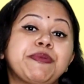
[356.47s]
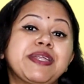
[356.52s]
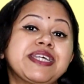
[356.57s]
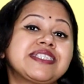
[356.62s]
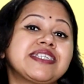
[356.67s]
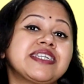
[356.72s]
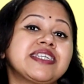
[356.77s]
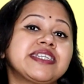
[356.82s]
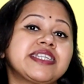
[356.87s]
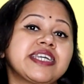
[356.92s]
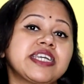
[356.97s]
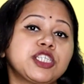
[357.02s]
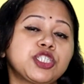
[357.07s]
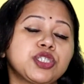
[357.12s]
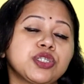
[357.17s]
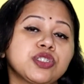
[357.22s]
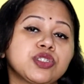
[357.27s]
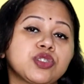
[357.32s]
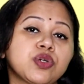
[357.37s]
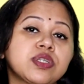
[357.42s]

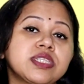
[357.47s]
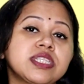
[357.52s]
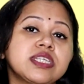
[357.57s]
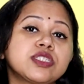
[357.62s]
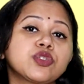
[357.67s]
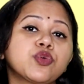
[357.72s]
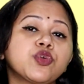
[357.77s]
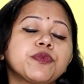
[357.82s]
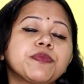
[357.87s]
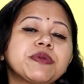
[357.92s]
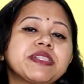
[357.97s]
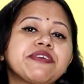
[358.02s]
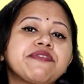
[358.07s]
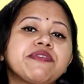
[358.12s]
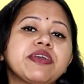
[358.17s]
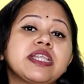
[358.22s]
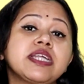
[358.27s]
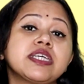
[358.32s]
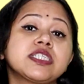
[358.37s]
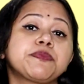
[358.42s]
presentations, or these could be
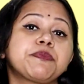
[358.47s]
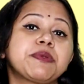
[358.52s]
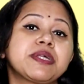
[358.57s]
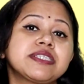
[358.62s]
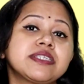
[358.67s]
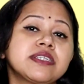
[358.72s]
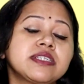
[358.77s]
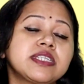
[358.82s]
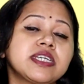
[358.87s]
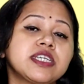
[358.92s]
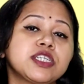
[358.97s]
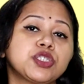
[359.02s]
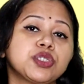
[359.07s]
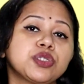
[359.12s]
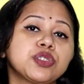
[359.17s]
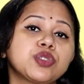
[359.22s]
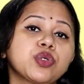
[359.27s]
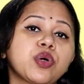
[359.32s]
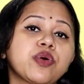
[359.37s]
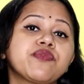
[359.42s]
the various
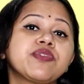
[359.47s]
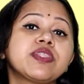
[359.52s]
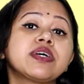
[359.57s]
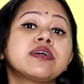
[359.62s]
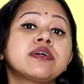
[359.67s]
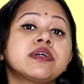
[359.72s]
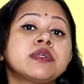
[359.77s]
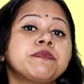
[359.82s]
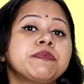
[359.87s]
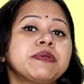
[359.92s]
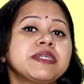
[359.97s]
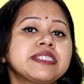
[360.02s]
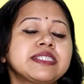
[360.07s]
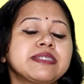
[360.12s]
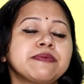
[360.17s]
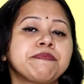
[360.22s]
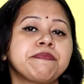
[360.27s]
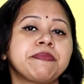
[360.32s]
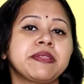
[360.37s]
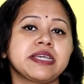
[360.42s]
presentations of the herpes
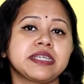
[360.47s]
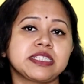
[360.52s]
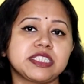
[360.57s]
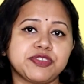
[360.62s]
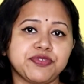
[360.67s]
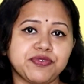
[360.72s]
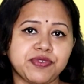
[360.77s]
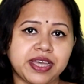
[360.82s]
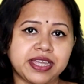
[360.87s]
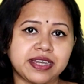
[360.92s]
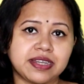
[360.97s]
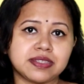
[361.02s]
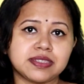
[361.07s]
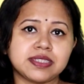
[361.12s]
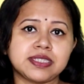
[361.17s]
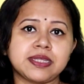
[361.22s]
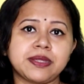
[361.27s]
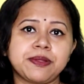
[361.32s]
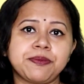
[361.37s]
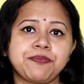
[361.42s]
simplex
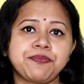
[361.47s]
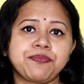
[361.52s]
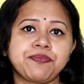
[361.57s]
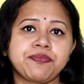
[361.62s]
virus.